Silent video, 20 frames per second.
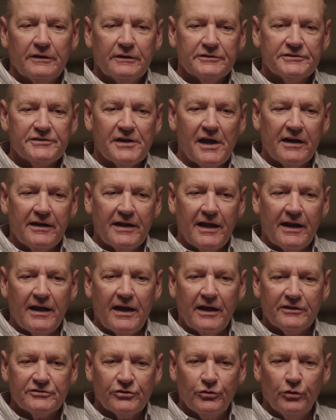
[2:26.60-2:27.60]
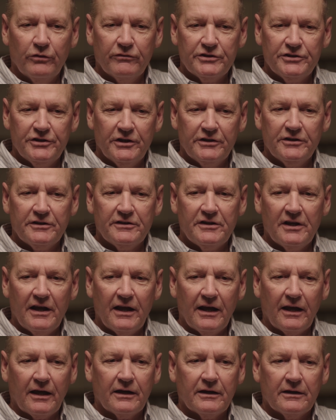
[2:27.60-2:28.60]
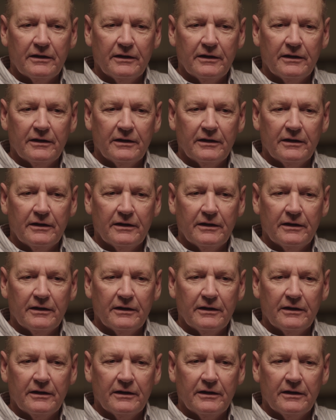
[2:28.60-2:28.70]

signed out of high school at Virginia Tech,